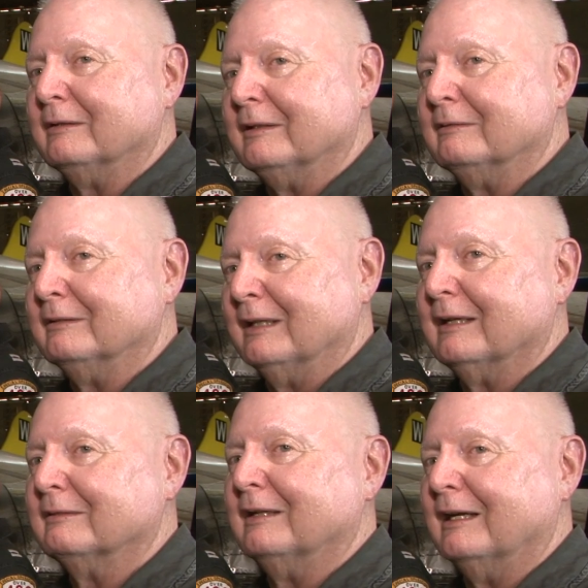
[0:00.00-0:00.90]
in the
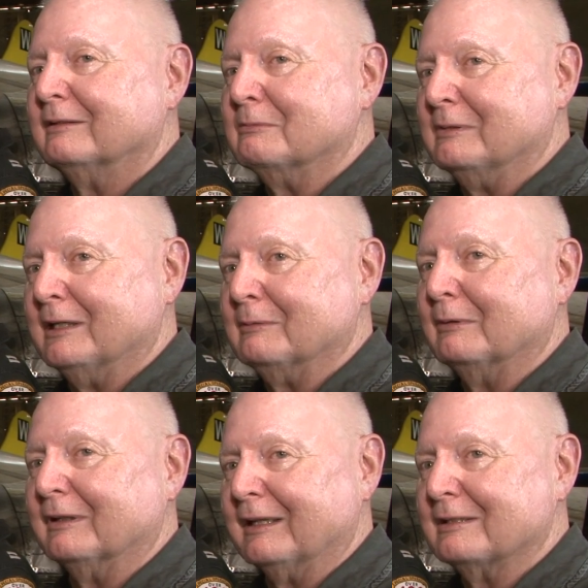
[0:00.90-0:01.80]
neck not to be
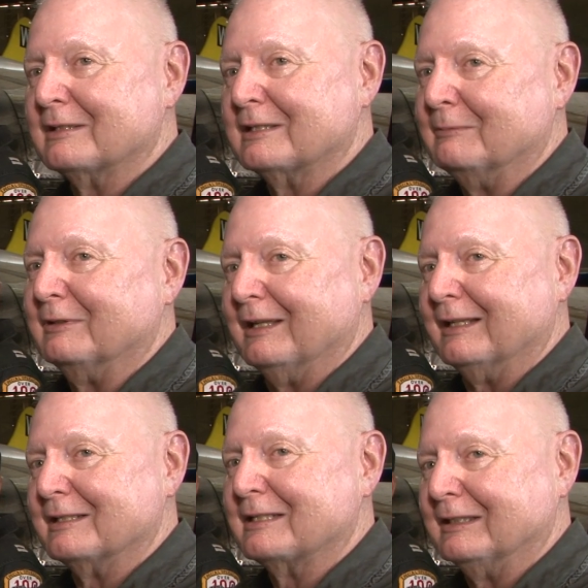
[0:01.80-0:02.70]
able to get some of
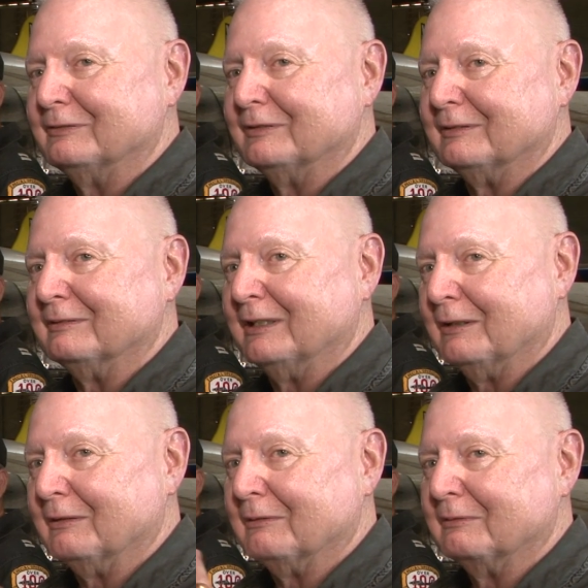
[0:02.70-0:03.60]
that stuff, and you
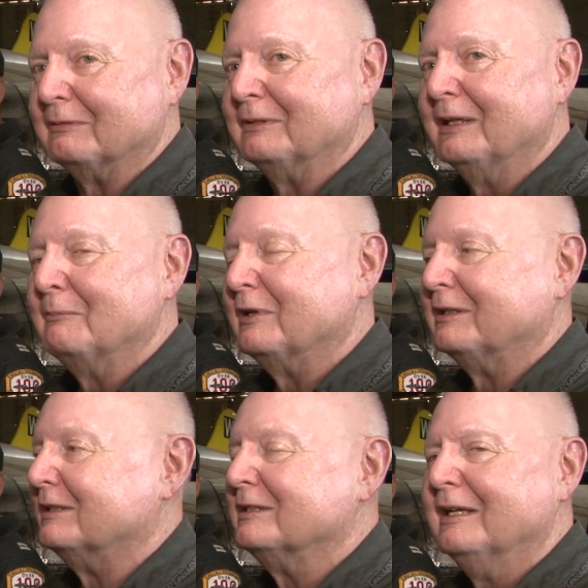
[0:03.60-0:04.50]
know,
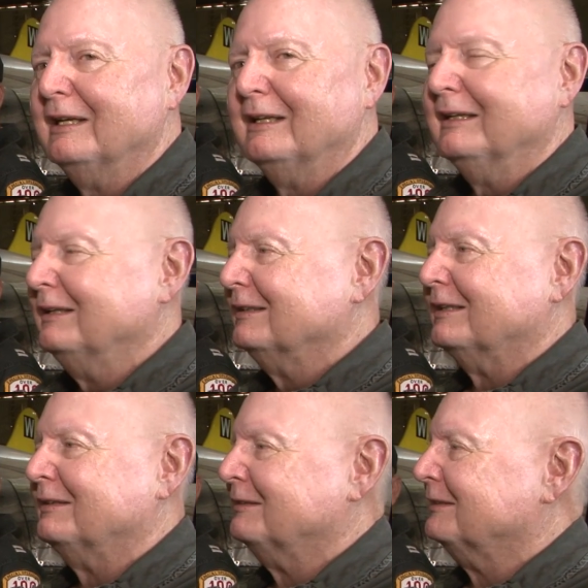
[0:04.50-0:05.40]
because."
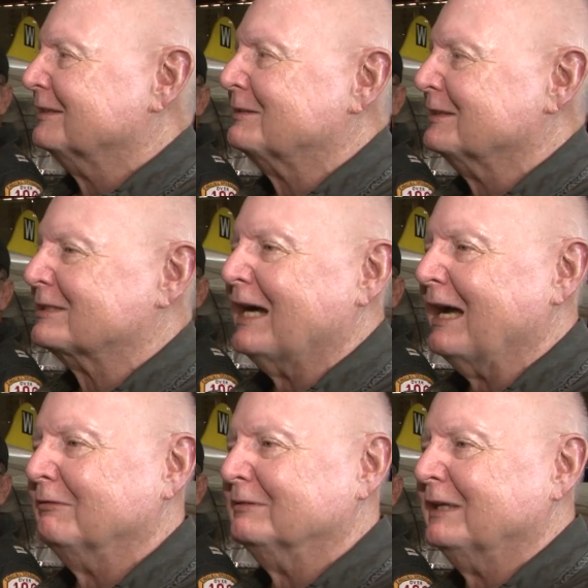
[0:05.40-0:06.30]
this this
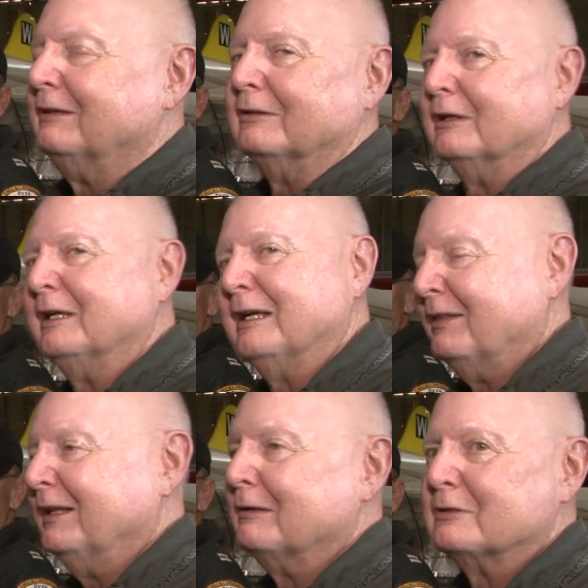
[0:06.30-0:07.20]
guy was I don't know he I
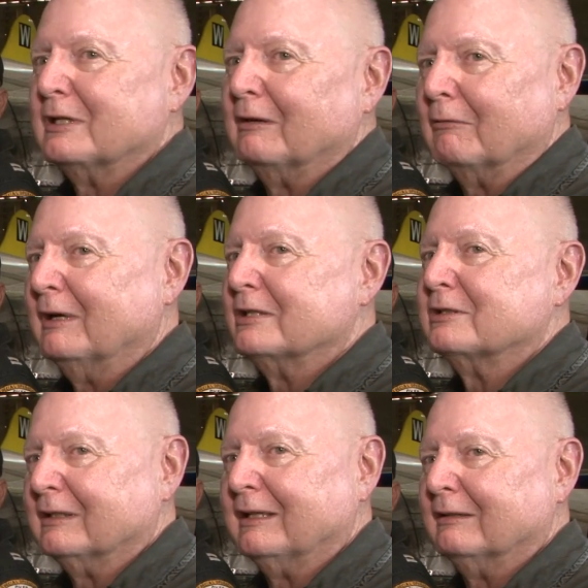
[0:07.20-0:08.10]
think he was in a rush
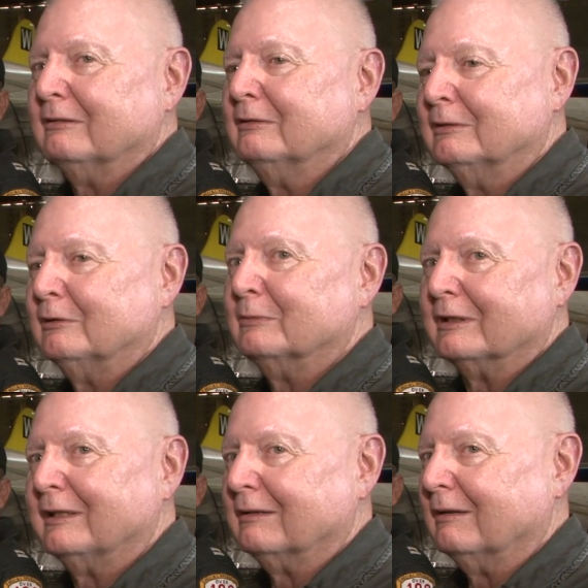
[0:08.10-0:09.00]
to get home
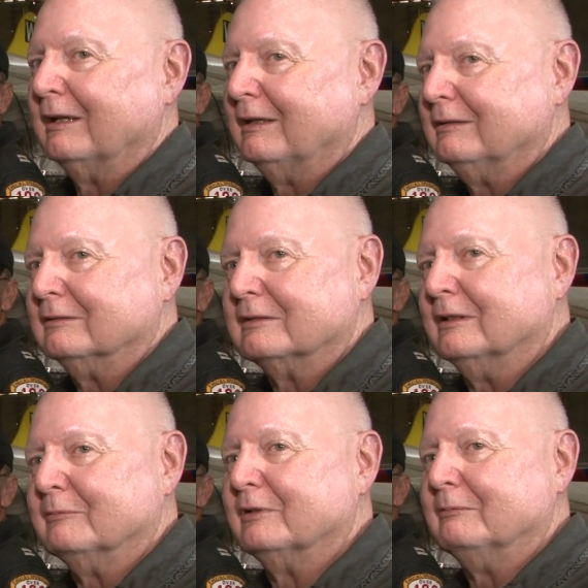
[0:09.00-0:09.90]
and get laid or
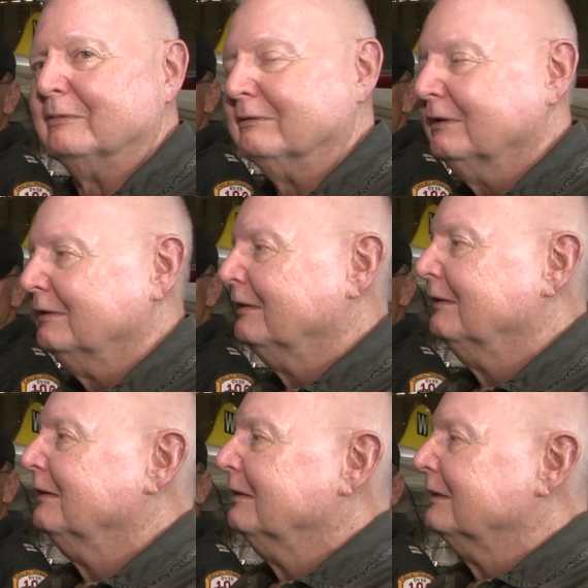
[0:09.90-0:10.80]
something, but
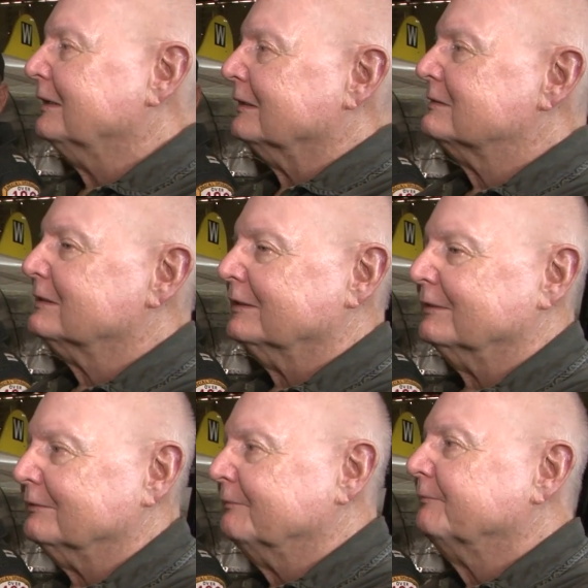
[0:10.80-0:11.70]
it uh,